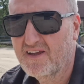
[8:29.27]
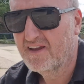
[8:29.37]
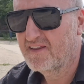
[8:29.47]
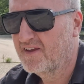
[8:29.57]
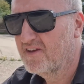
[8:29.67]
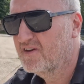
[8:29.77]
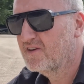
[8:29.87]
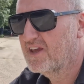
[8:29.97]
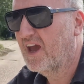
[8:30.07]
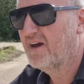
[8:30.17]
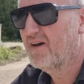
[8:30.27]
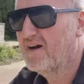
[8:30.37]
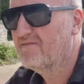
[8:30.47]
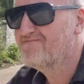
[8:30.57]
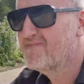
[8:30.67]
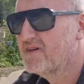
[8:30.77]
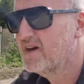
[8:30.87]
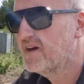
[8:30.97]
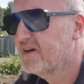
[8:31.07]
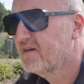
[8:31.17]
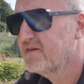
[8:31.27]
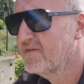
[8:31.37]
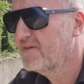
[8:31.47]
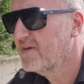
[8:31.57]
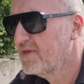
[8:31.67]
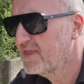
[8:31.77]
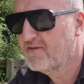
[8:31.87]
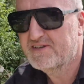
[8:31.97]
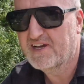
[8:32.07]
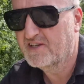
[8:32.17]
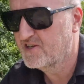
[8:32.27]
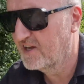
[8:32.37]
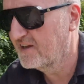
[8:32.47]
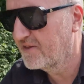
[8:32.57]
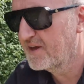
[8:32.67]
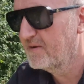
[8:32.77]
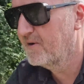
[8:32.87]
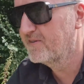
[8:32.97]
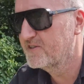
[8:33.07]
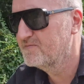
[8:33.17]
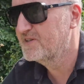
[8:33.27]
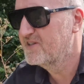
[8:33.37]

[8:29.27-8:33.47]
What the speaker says: that you could get. I think there is actually. I think I might have just missed